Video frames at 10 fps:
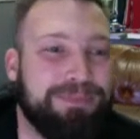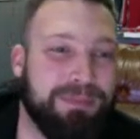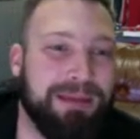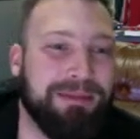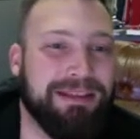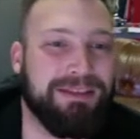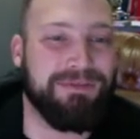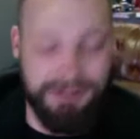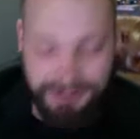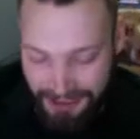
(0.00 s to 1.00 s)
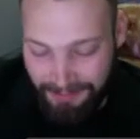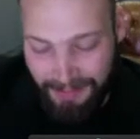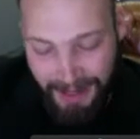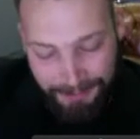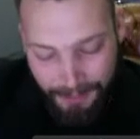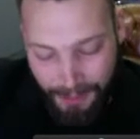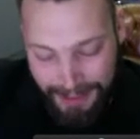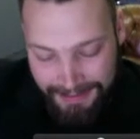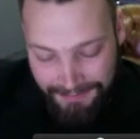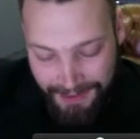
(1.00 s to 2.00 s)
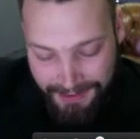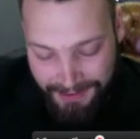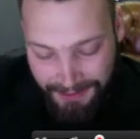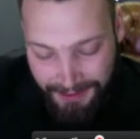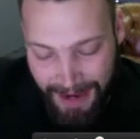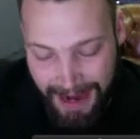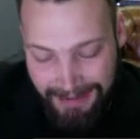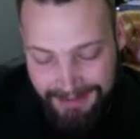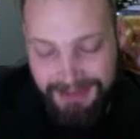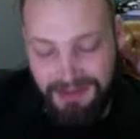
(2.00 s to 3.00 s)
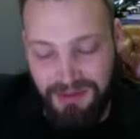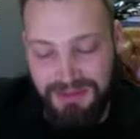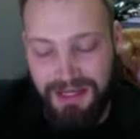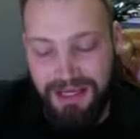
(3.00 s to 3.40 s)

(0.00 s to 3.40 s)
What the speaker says: Maybe in the future, but boy, it's fun to look back. So this was,